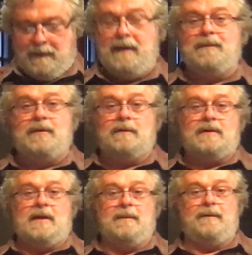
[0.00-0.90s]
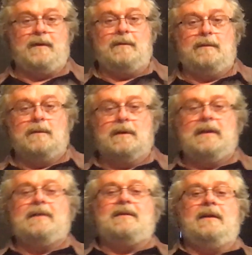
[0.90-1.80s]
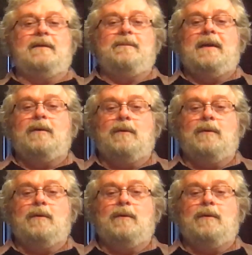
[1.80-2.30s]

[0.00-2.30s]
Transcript: And I'm sure some of you who are listening have been